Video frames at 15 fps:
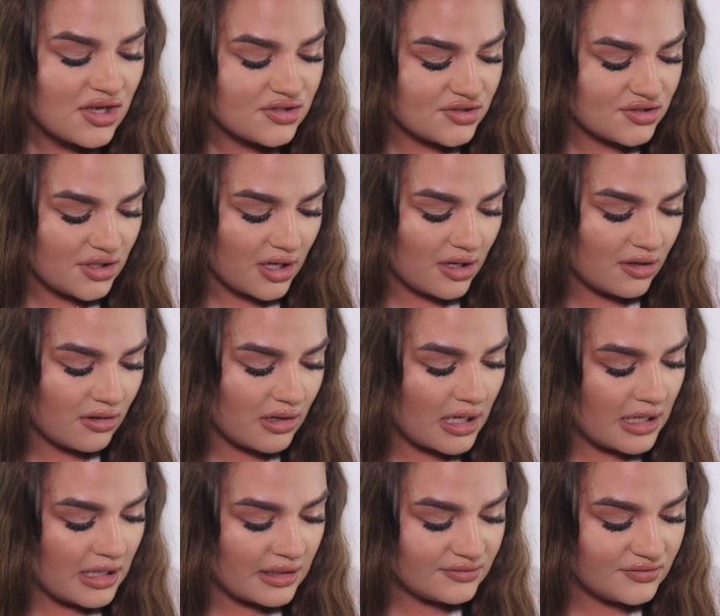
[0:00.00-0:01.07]
So
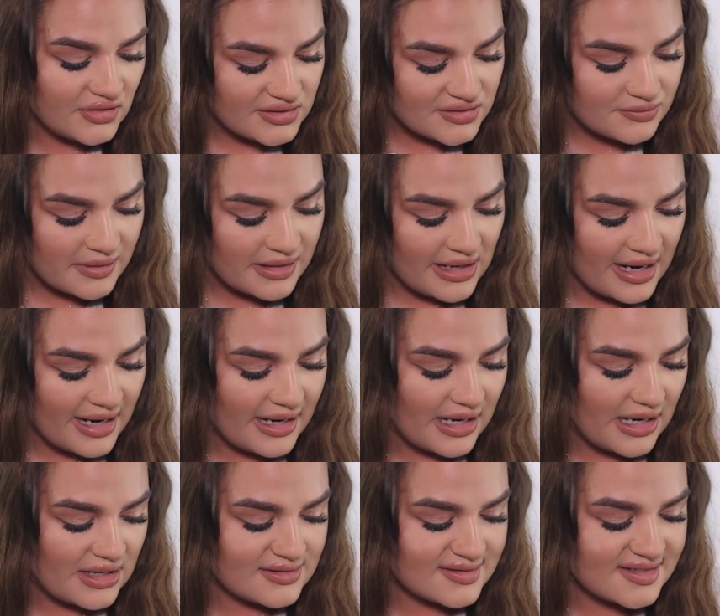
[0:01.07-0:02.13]
uh, this one
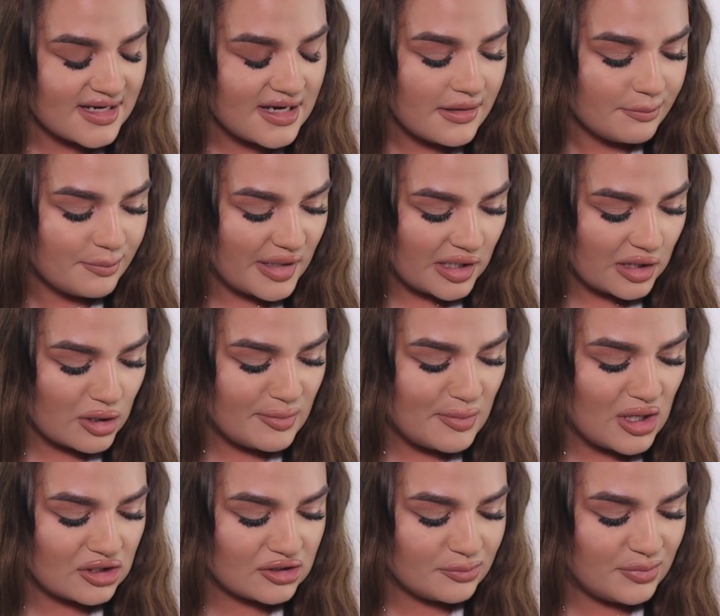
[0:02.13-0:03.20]
has
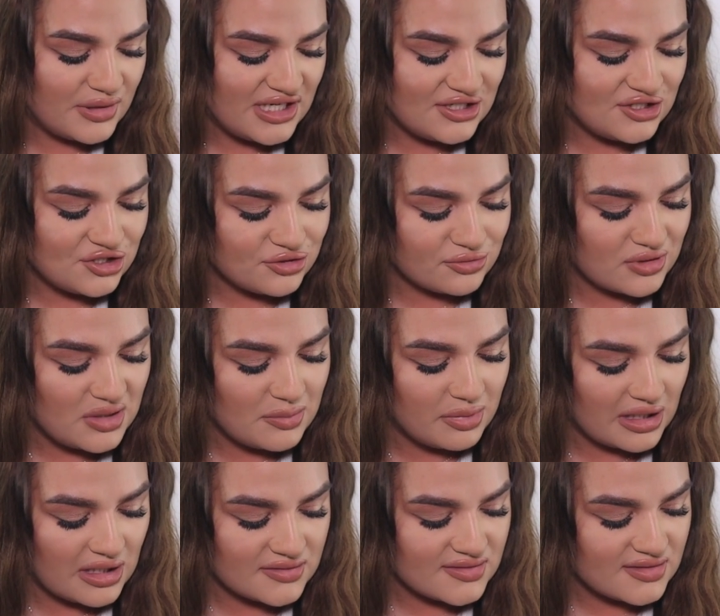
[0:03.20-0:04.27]
bergamot, peach tree
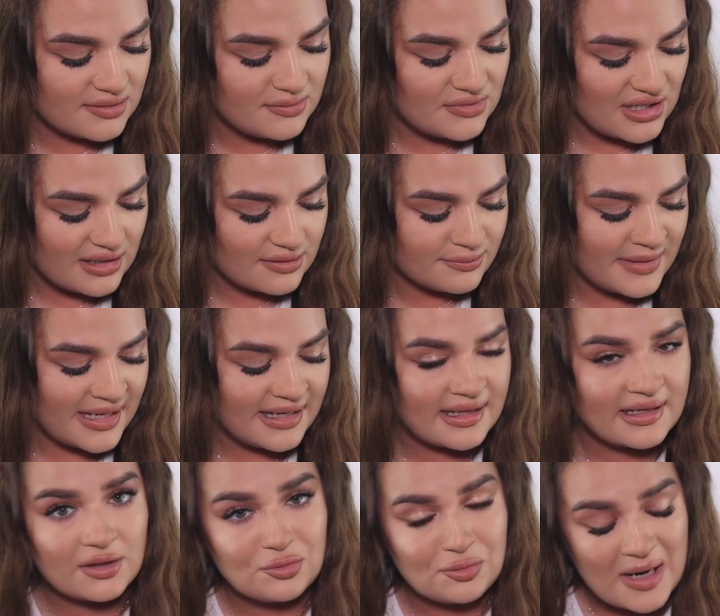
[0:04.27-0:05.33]
blossom, nutmeg
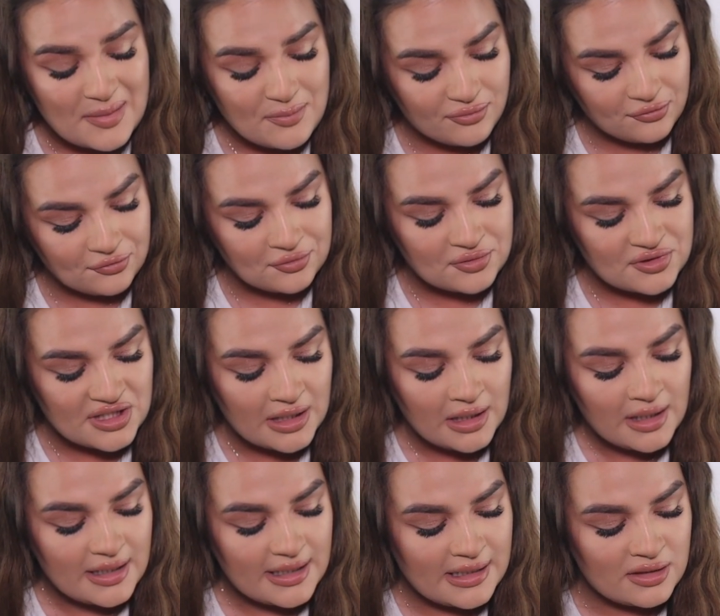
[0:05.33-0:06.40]
and grapefruit.
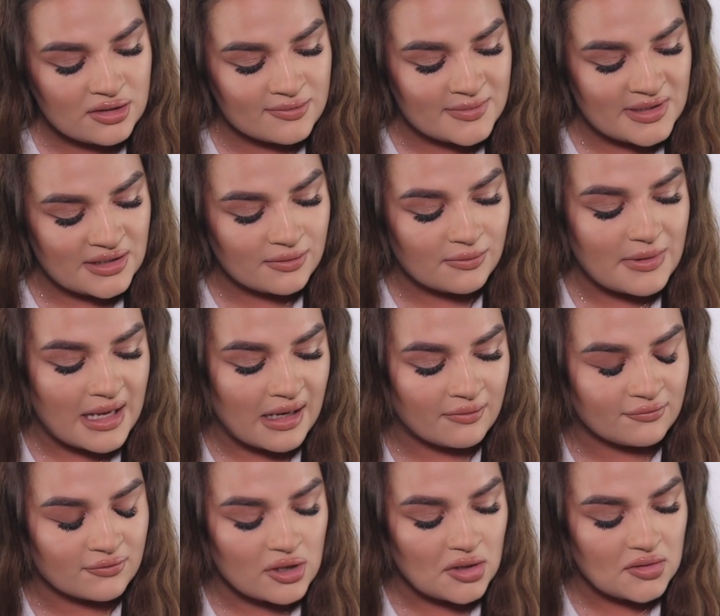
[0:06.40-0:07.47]
In the middle we
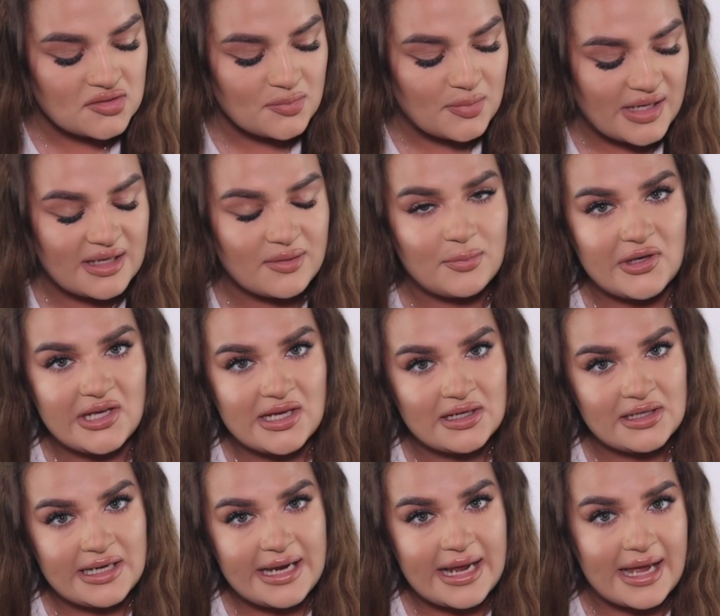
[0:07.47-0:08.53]
have rose, pink
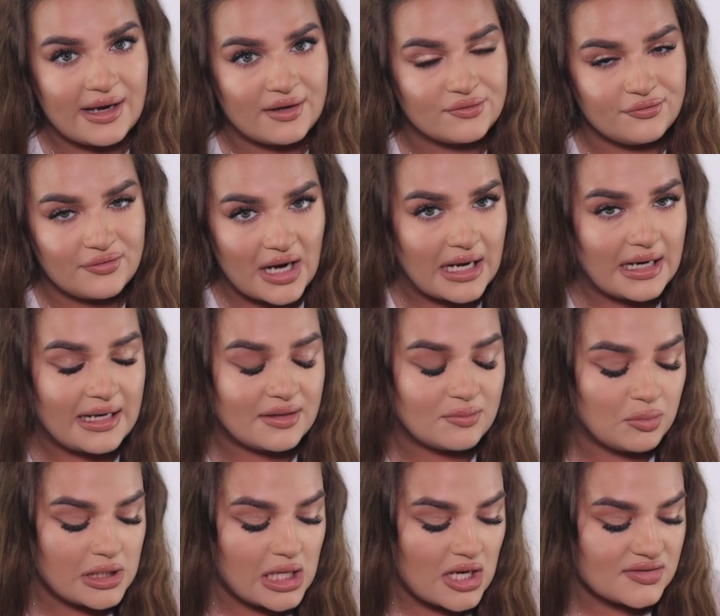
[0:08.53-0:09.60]
peony and
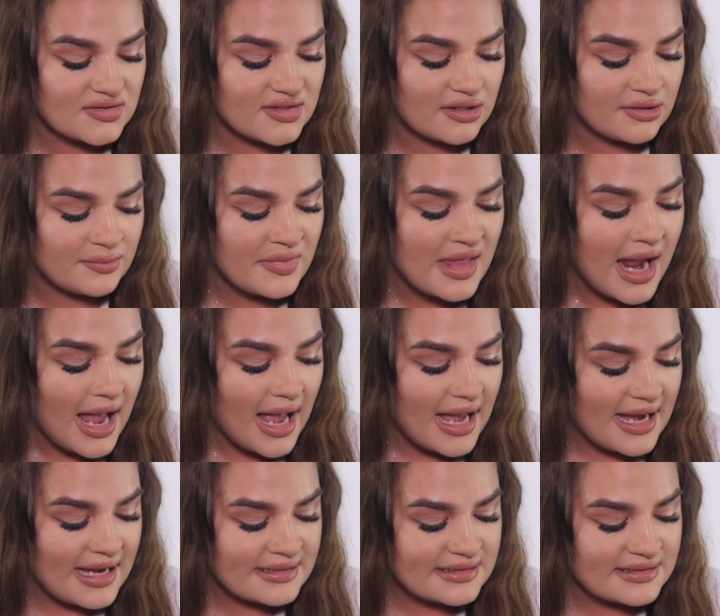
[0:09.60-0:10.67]
violet blossom,
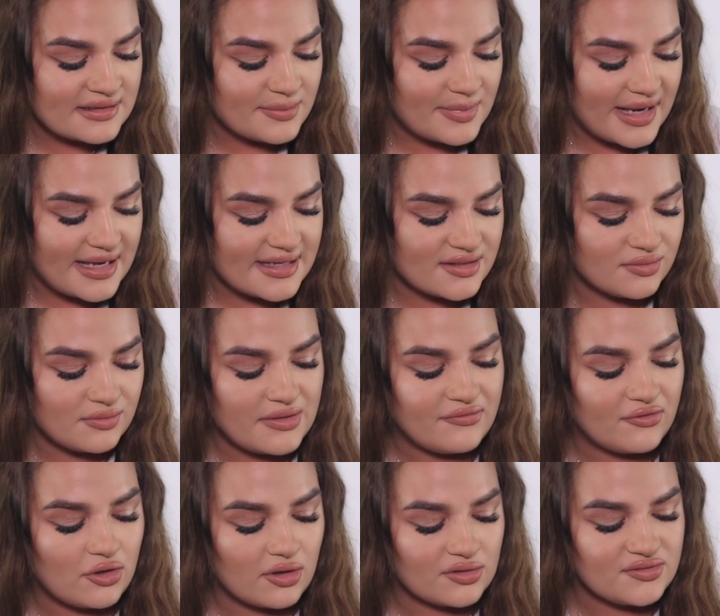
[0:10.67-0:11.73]
and in the base
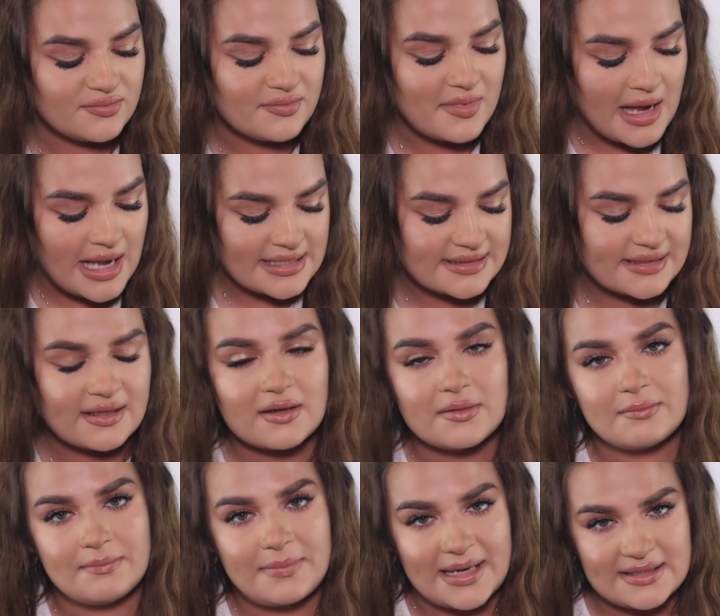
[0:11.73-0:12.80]
we've got musk,
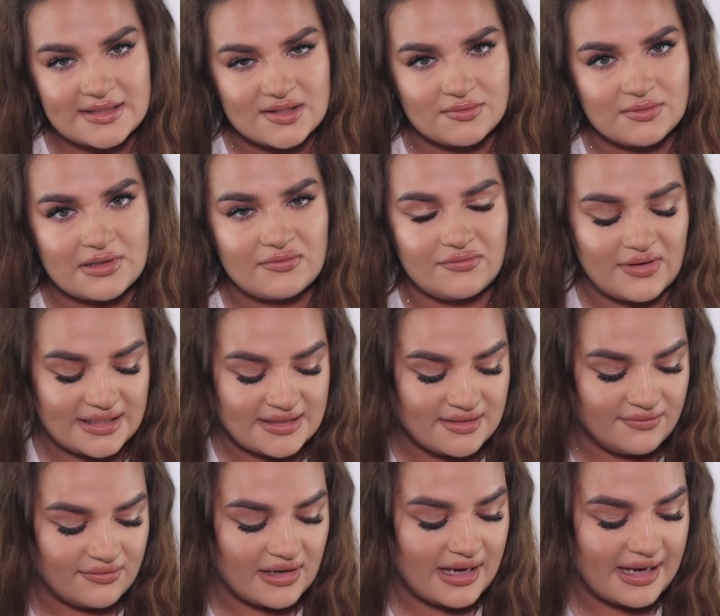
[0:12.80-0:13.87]
benzoin,
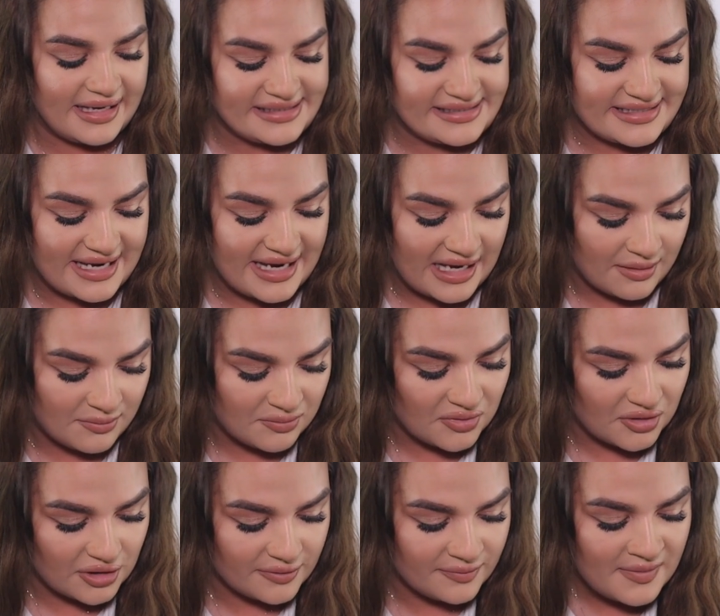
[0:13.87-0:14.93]
vetiver and
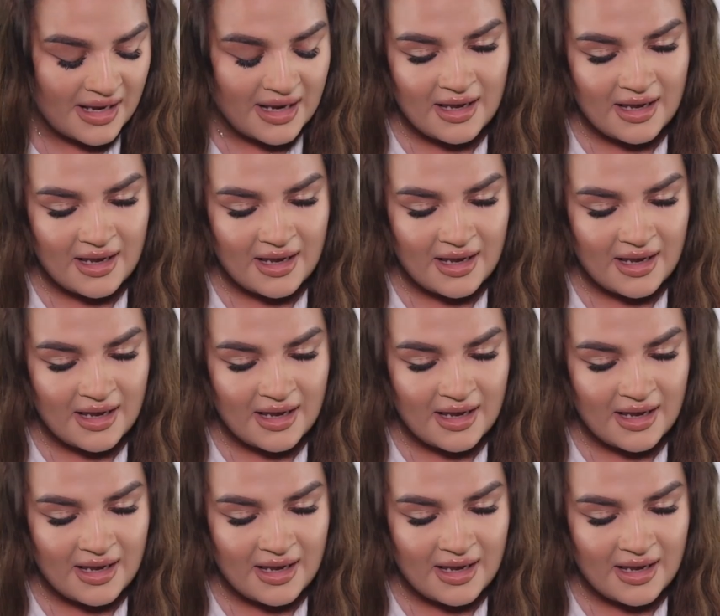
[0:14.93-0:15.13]
amber.